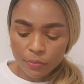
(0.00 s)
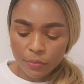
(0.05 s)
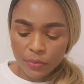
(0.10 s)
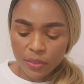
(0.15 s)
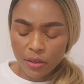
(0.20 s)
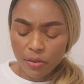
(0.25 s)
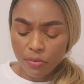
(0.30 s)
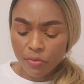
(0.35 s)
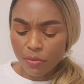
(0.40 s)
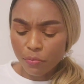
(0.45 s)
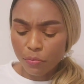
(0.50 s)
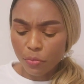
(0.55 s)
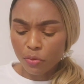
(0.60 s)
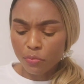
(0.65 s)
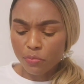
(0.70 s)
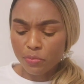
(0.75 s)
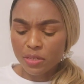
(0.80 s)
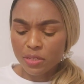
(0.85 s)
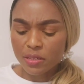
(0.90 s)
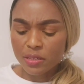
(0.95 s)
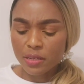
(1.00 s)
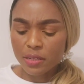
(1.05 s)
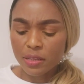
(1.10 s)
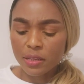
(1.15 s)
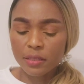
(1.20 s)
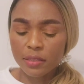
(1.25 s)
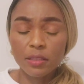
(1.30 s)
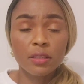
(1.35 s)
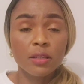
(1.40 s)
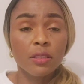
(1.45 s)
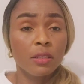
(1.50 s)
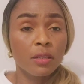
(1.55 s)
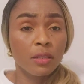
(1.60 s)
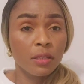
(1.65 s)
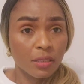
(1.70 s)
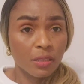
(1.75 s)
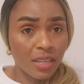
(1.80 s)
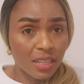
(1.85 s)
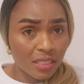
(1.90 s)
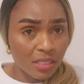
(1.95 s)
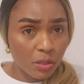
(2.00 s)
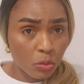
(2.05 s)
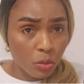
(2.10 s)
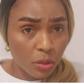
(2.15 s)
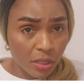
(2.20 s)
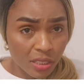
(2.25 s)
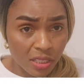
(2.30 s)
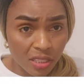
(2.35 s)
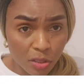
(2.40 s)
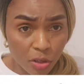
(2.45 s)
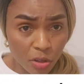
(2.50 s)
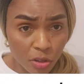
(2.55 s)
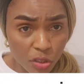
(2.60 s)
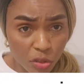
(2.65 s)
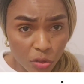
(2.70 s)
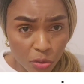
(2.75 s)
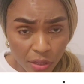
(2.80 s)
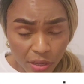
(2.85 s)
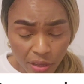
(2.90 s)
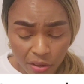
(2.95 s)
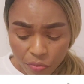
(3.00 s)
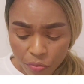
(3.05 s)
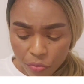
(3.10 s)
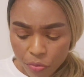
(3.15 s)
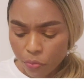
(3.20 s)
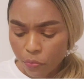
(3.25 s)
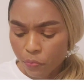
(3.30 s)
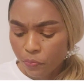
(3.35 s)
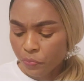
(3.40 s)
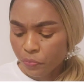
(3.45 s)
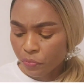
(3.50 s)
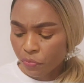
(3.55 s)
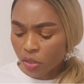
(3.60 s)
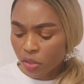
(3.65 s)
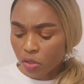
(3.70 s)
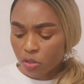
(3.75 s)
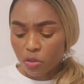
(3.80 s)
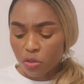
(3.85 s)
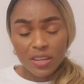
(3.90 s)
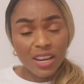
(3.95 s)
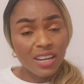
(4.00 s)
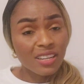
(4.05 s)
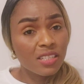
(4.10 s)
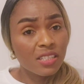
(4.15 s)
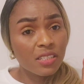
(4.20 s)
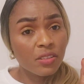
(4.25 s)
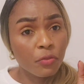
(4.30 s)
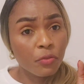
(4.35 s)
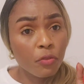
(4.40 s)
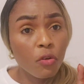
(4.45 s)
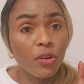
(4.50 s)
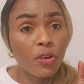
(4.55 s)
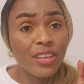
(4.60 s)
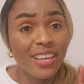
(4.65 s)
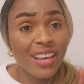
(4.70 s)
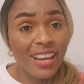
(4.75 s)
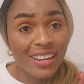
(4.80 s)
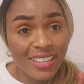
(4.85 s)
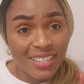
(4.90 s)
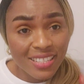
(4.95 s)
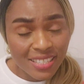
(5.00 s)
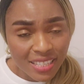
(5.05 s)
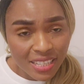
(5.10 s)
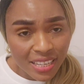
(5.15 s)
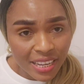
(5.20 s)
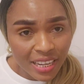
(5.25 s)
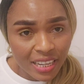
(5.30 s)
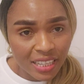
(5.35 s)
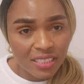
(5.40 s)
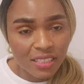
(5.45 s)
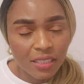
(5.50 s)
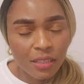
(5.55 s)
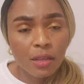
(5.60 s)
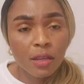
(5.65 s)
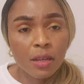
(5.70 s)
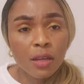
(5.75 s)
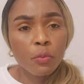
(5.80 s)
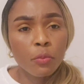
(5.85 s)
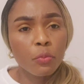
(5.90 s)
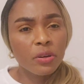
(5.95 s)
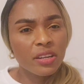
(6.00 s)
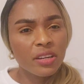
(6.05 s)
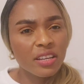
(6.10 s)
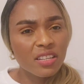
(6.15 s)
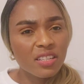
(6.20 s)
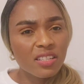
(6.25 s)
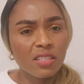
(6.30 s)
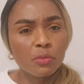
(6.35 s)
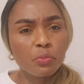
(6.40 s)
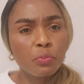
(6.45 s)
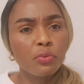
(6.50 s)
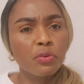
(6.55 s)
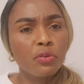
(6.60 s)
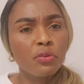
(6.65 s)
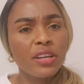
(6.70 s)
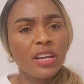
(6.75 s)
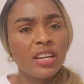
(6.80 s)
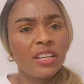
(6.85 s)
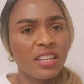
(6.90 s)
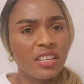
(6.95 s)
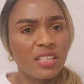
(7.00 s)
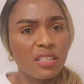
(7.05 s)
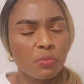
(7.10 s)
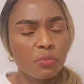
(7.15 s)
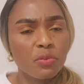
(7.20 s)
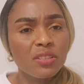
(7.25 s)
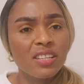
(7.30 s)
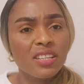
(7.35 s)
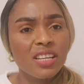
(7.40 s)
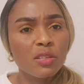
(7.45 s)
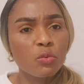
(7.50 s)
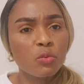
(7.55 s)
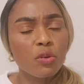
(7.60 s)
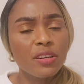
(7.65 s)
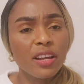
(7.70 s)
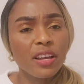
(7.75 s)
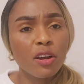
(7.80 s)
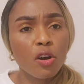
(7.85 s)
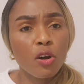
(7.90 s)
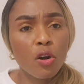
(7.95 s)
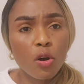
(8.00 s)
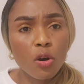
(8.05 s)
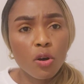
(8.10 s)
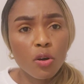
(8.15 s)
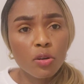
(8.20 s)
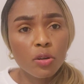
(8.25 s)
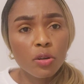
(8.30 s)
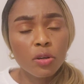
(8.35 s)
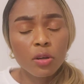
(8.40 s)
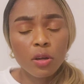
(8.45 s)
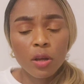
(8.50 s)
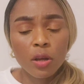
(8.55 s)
If I'm not mistaken, that is what it's going to give you. So that is for yearly ticket. But in Innsbruck, there's what they call,